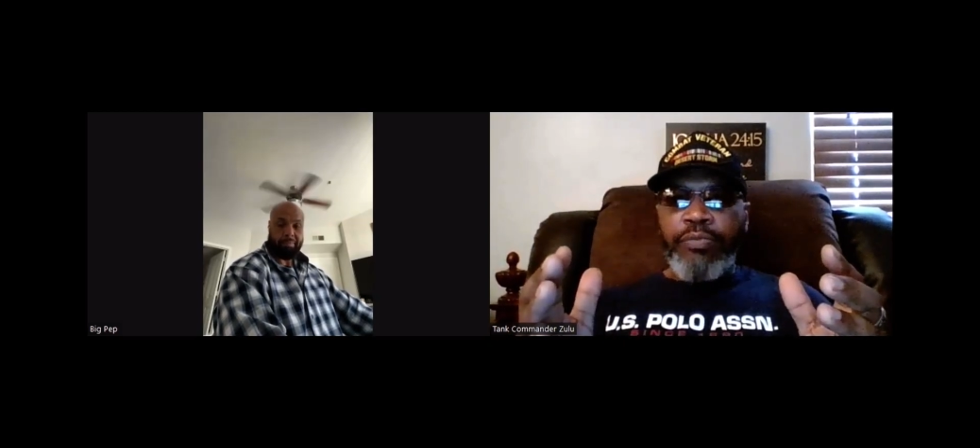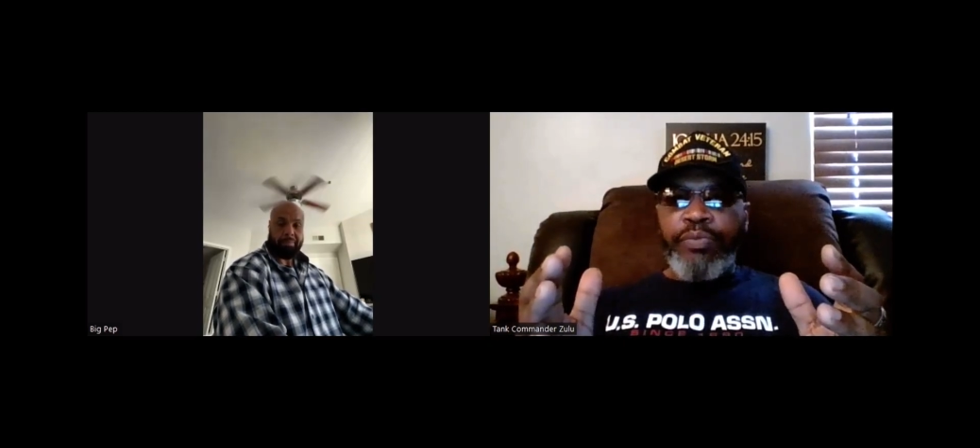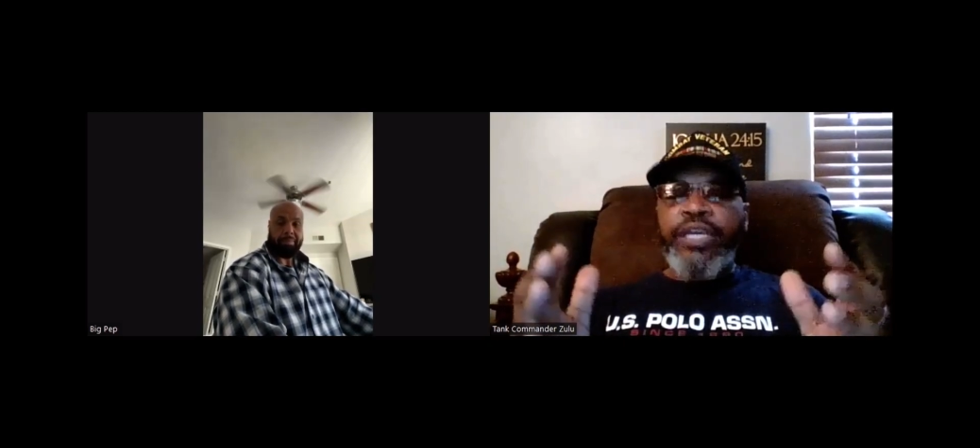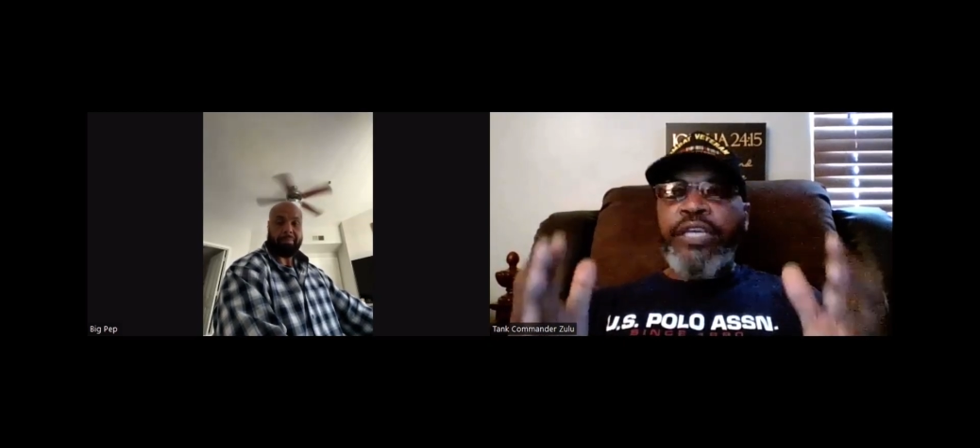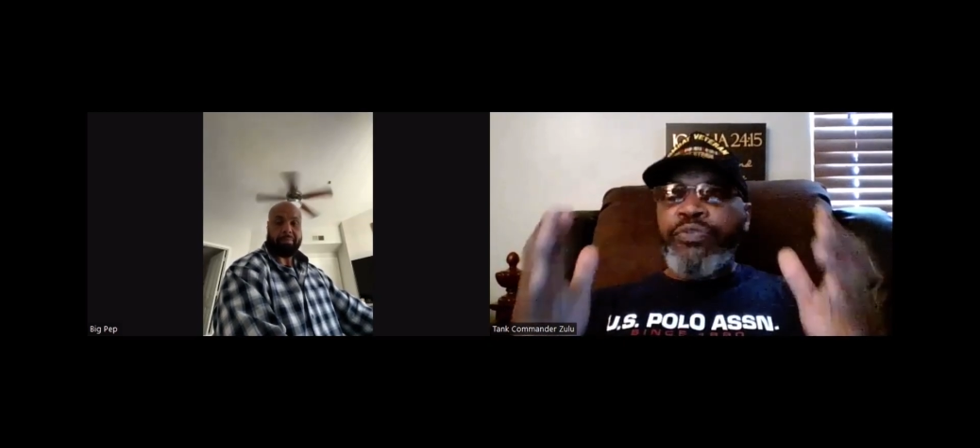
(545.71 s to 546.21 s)

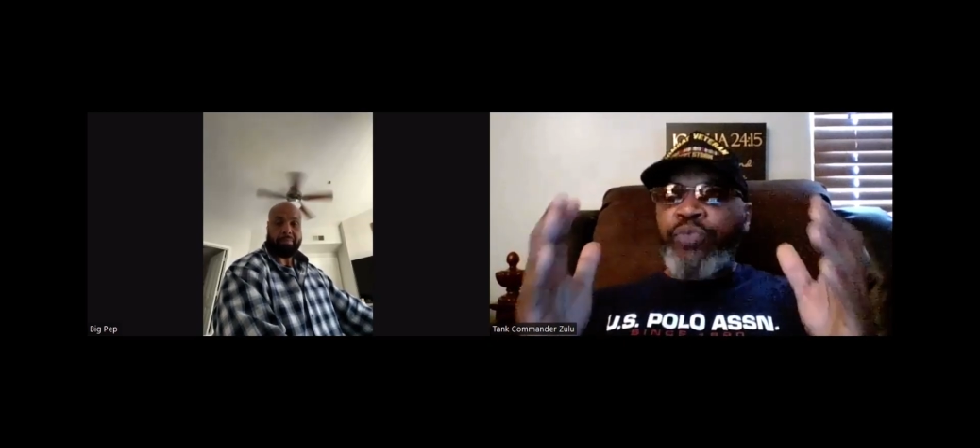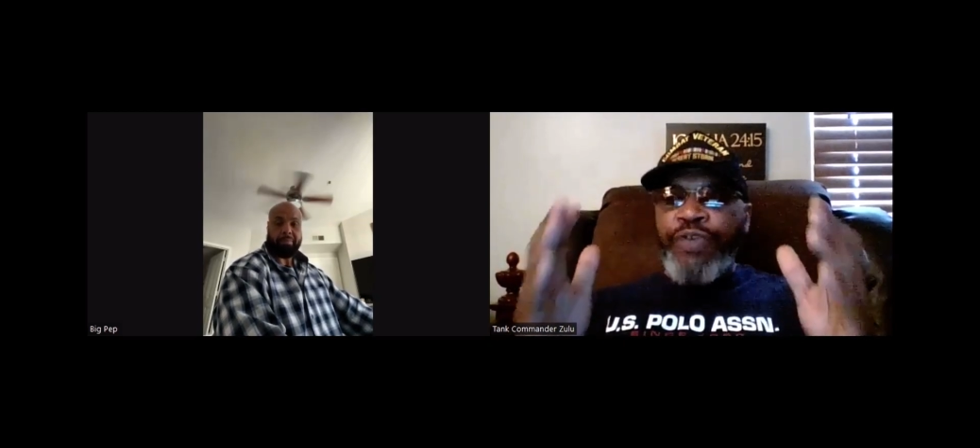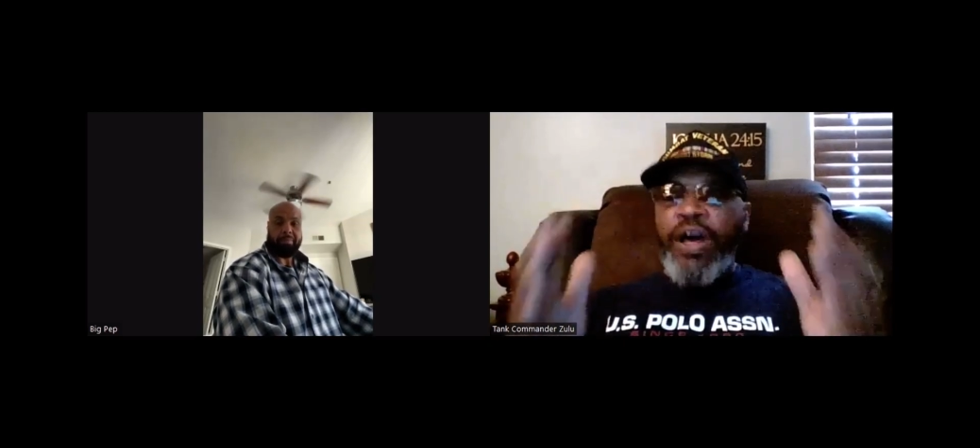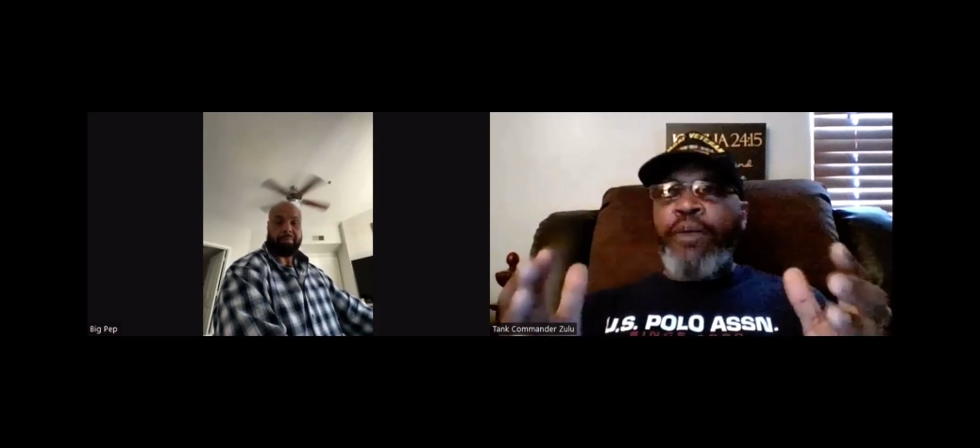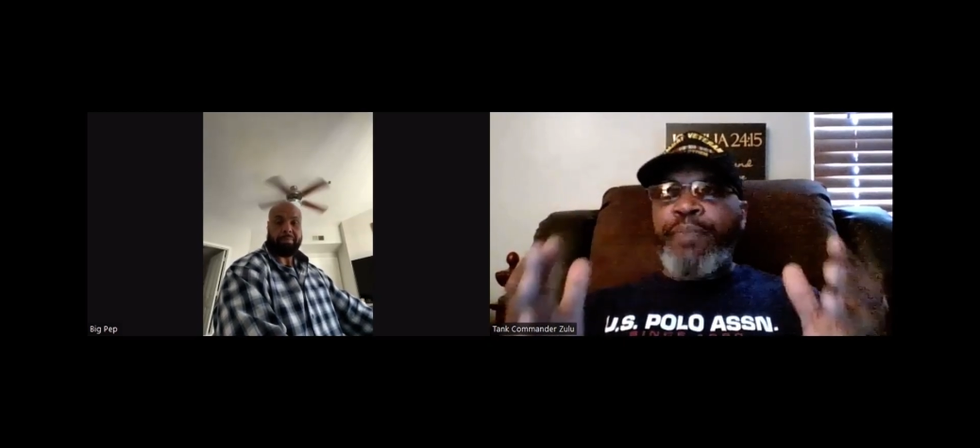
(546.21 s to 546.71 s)
Because
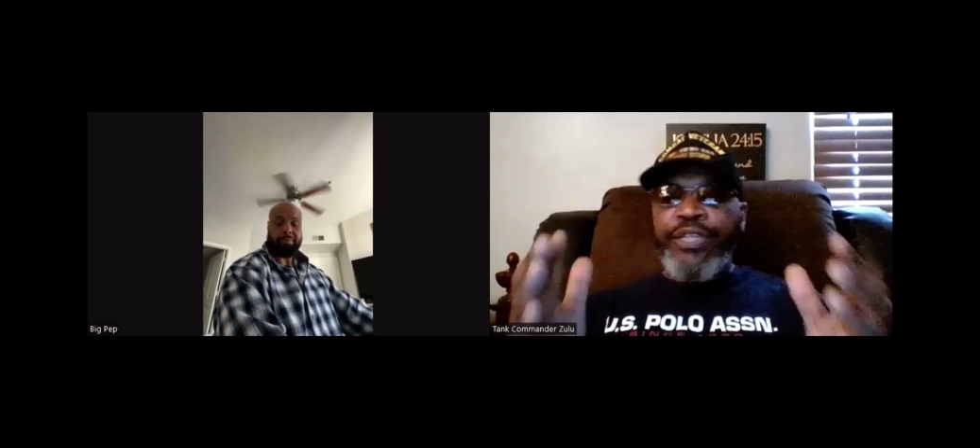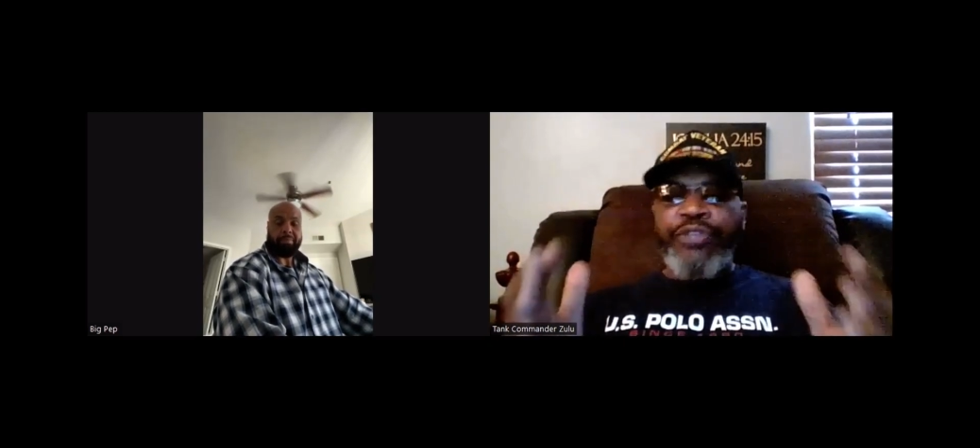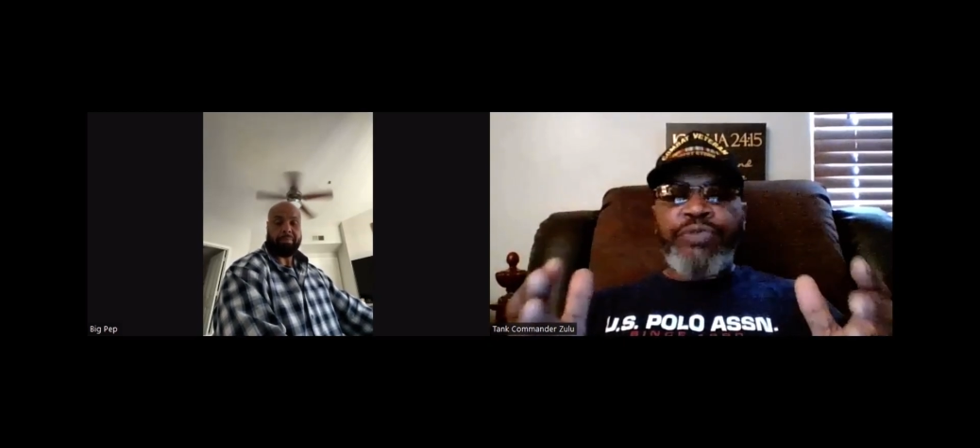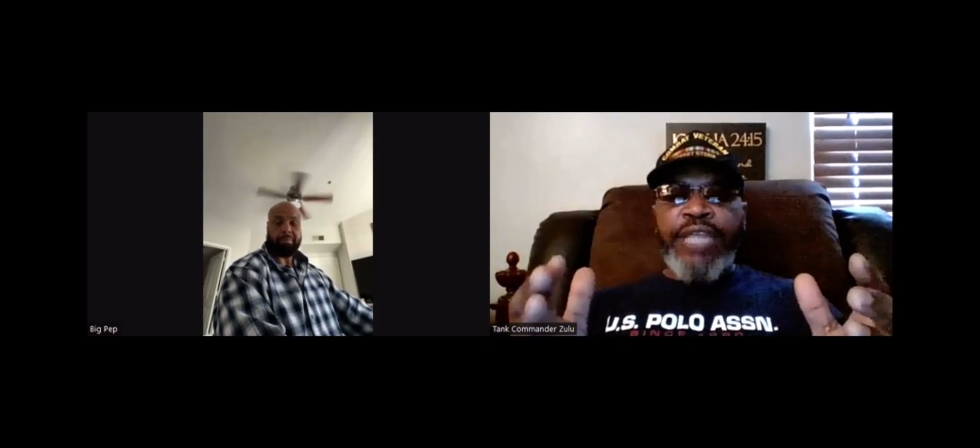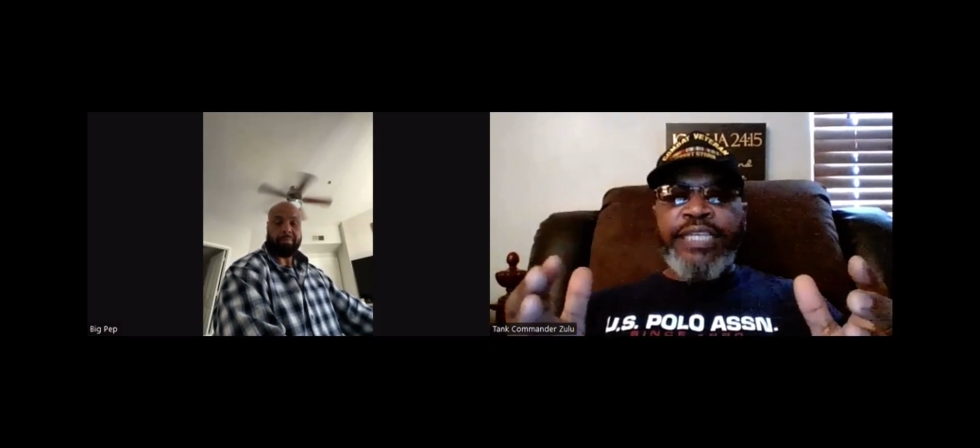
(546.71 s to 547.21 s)
we've all been
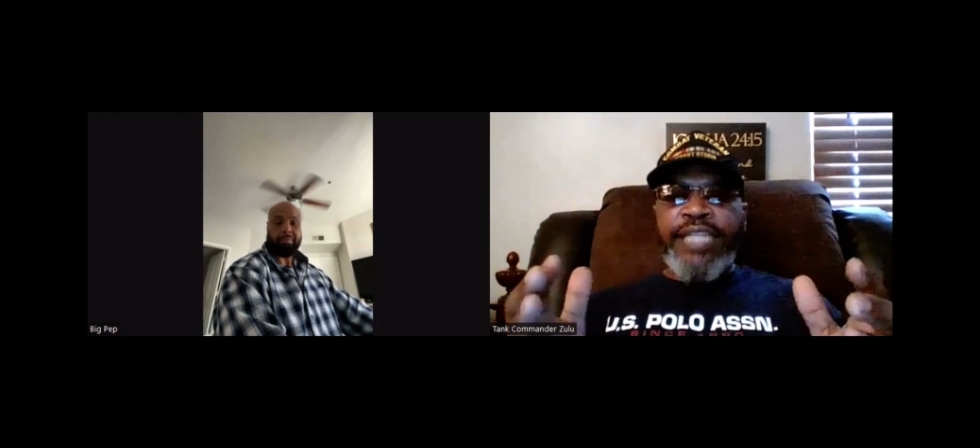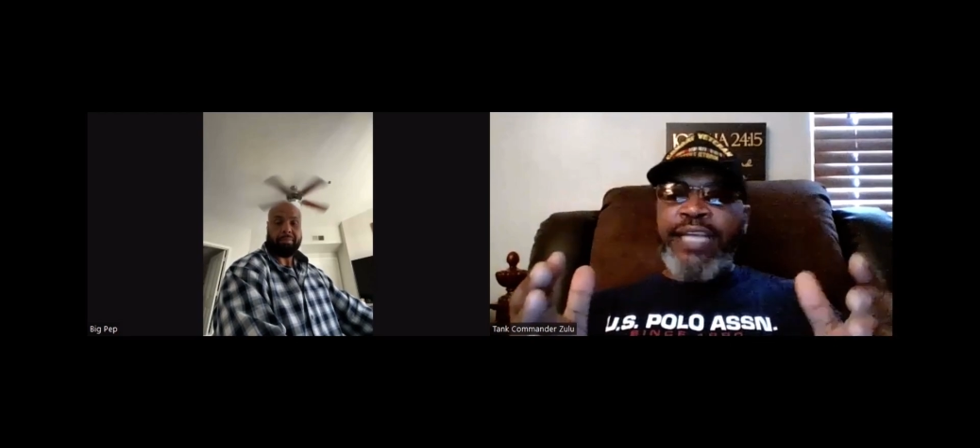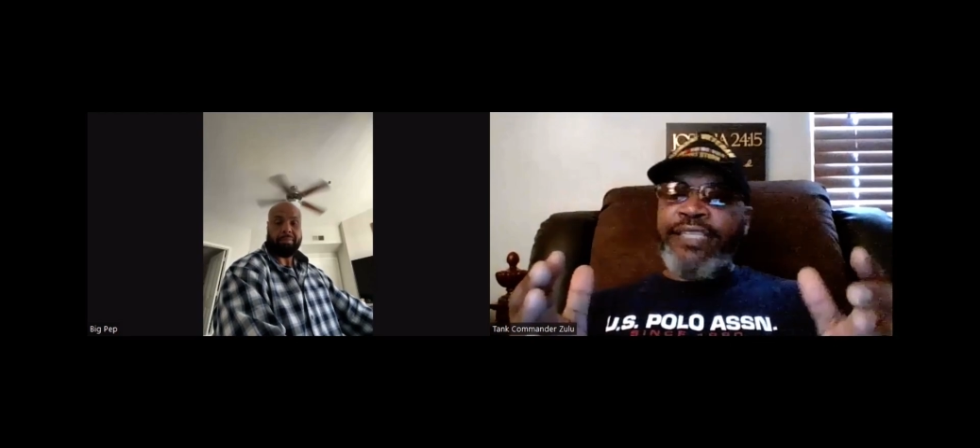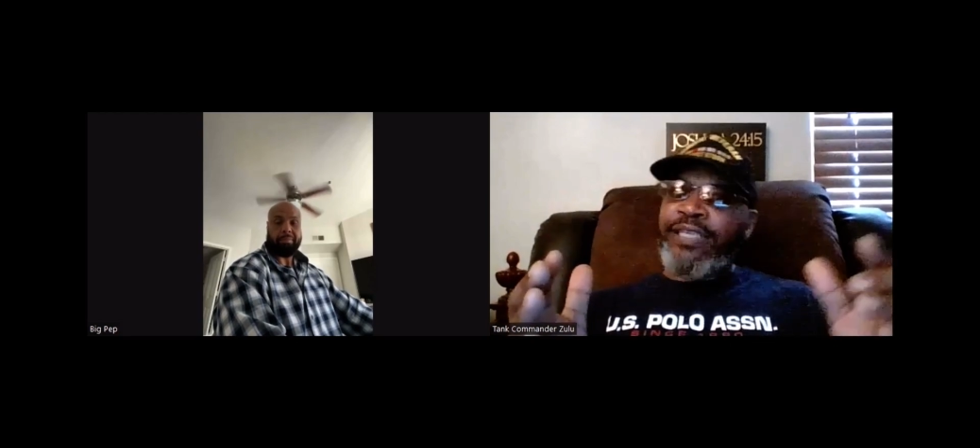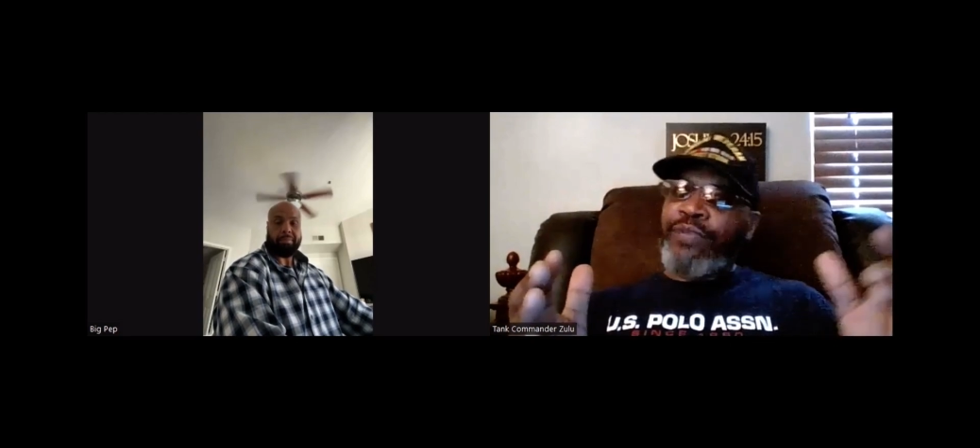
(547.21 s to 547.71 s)
through things, like
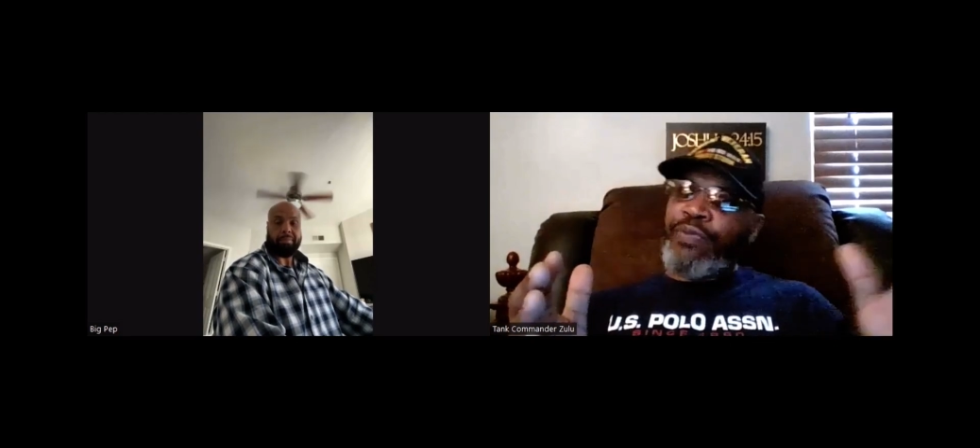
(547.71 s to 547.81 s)
I said,